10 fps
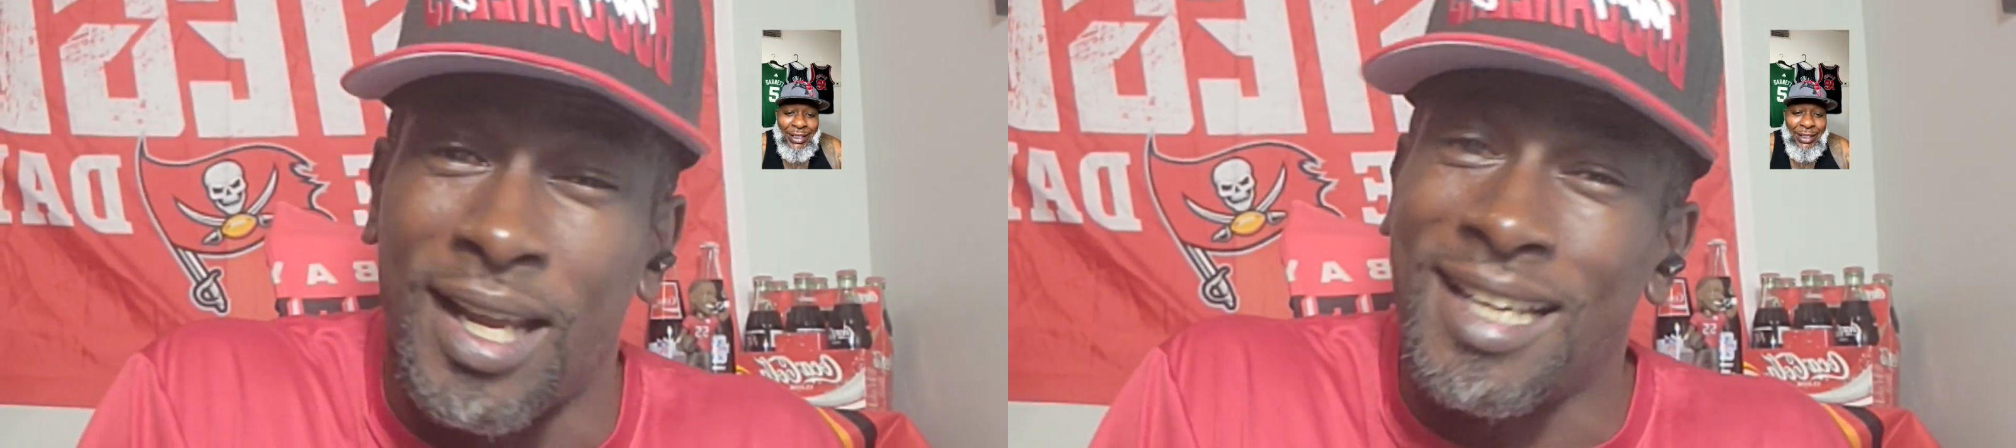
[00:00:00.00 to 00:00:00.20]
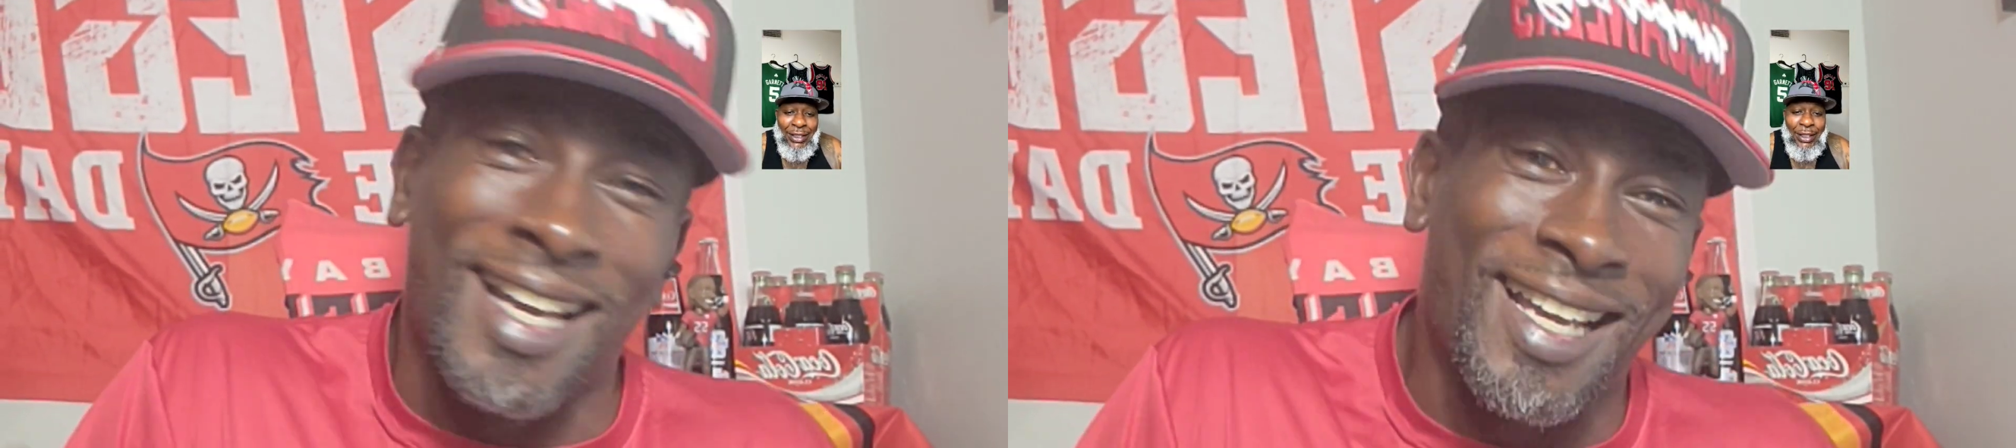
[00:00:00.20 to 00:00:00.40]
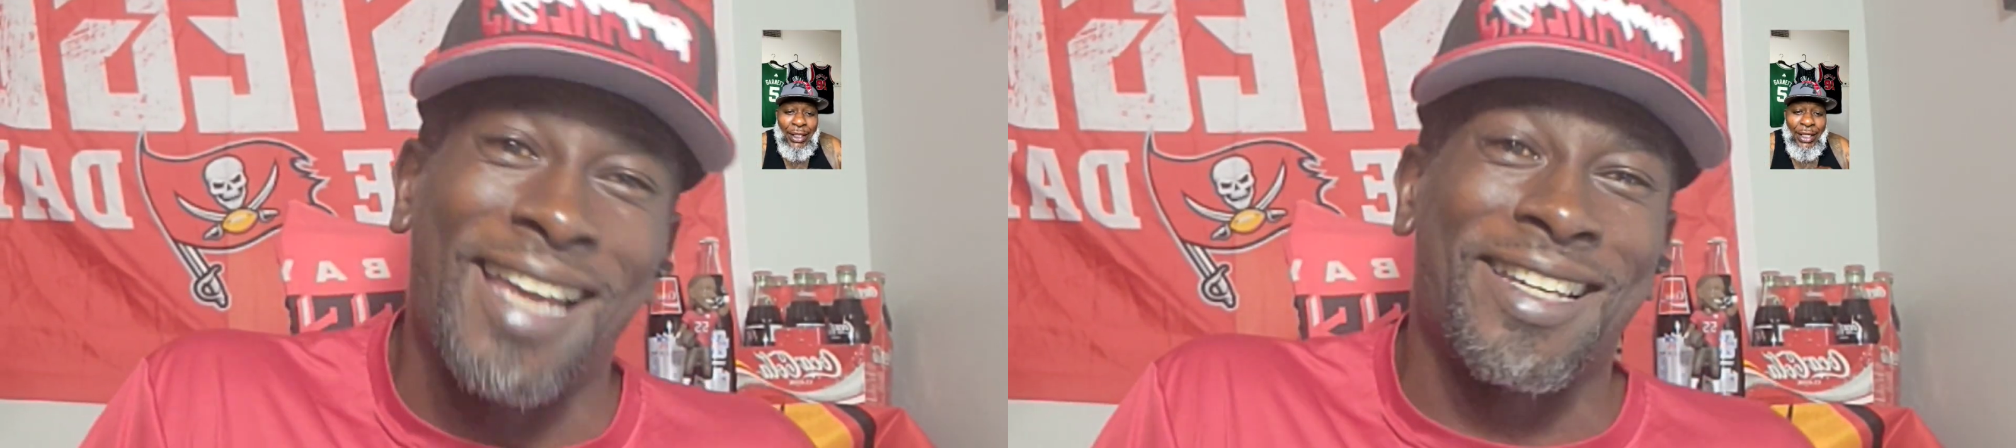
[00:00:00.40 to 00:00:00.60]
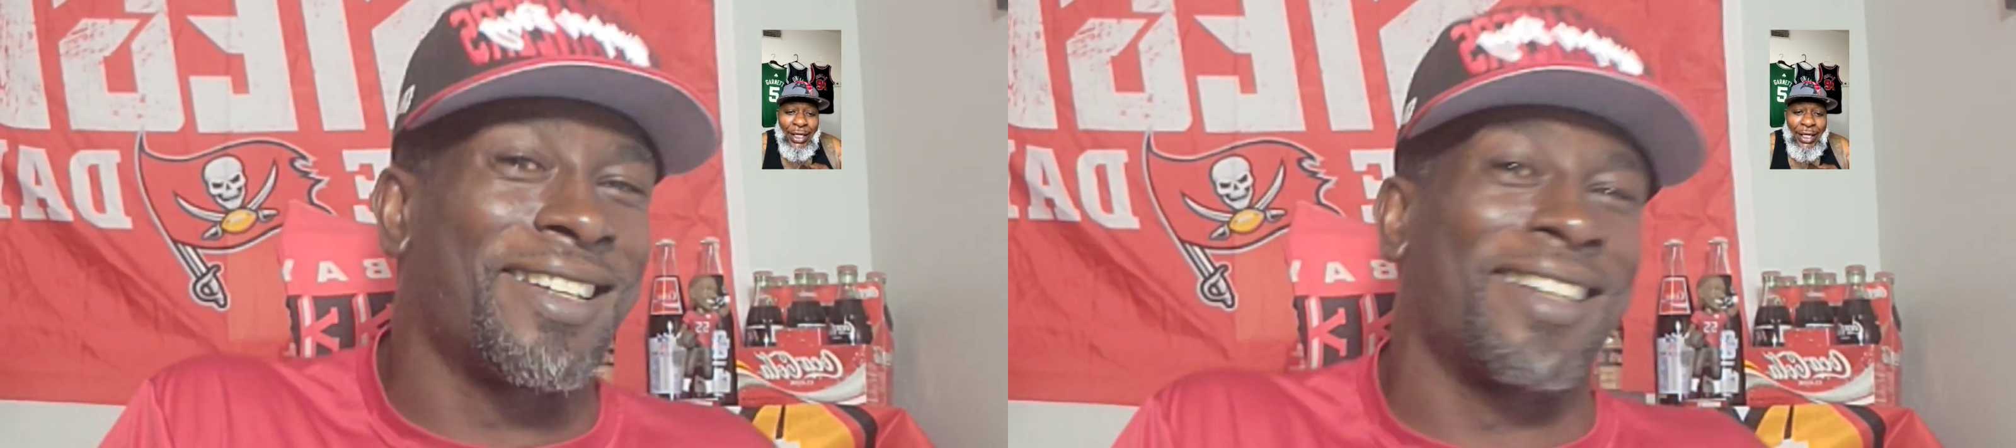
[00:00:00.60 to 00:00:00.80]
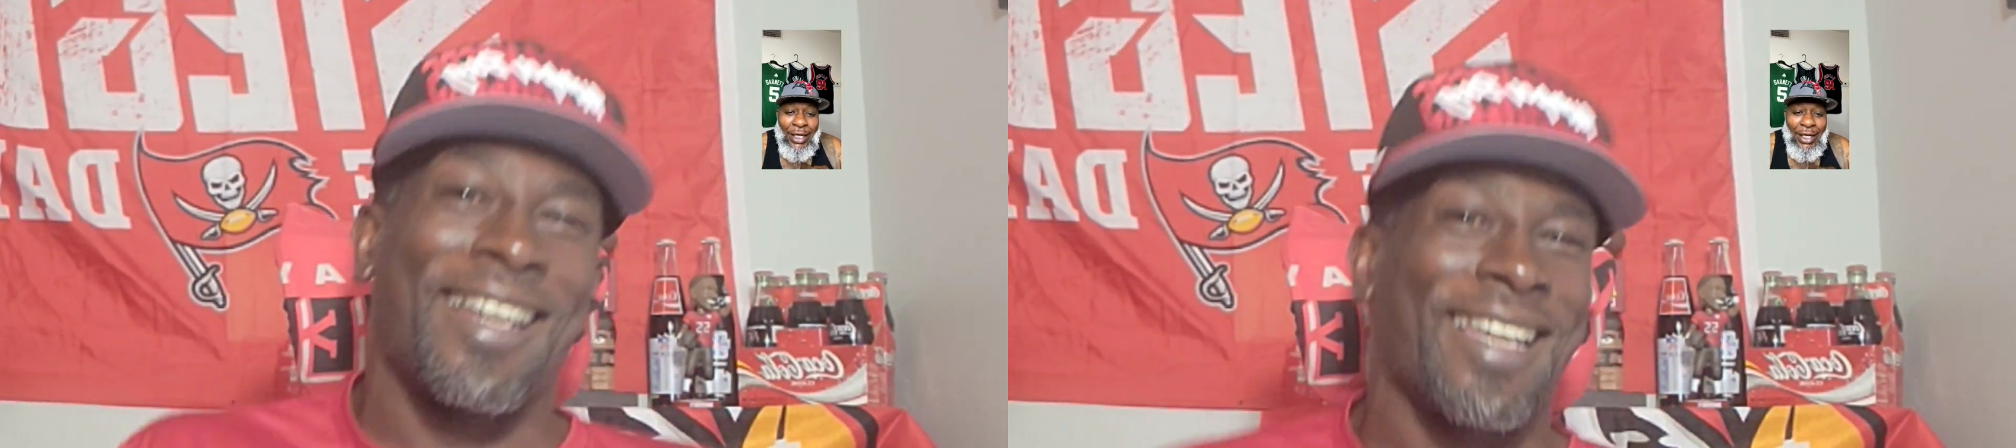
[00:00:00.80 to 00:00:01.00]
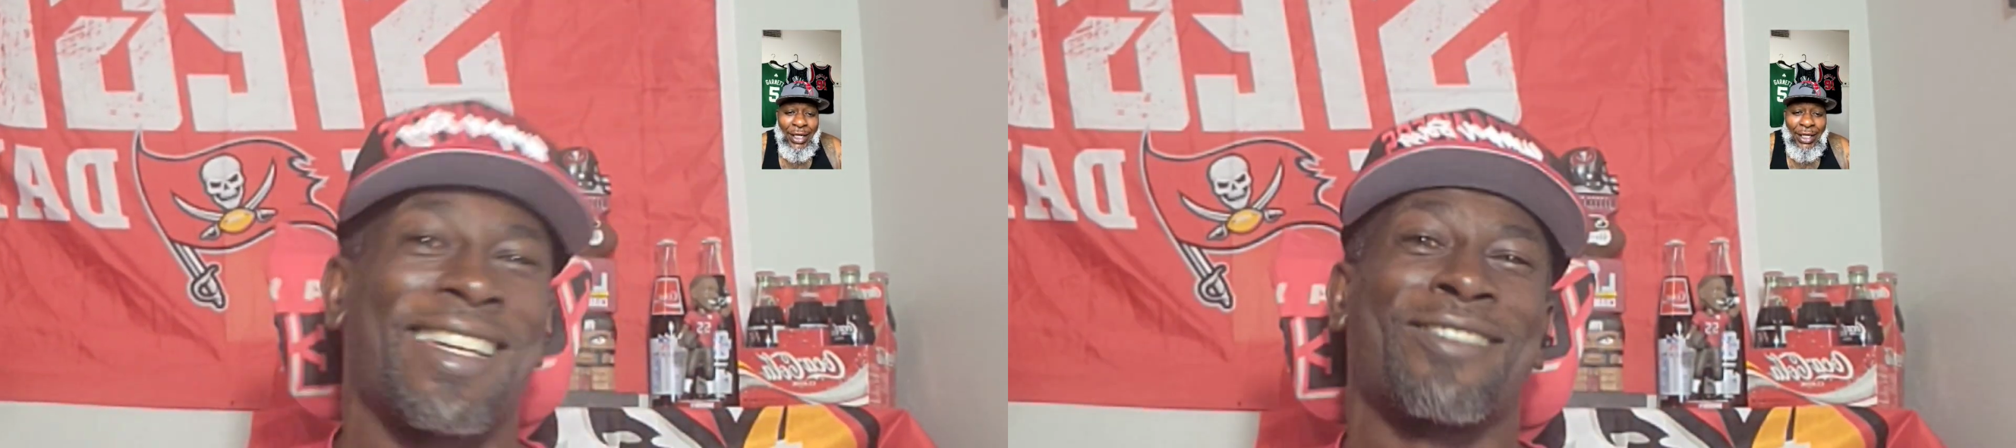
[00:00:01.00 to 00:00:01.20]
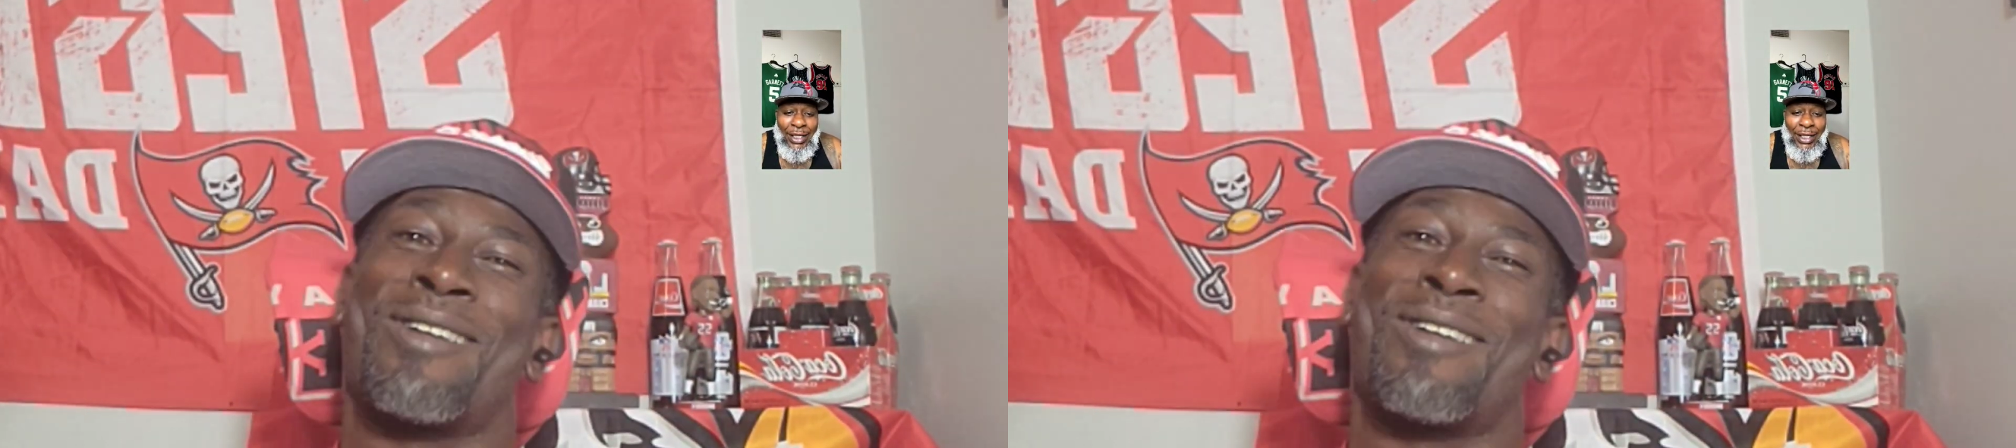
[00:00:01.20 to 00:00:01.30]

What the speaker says: like I got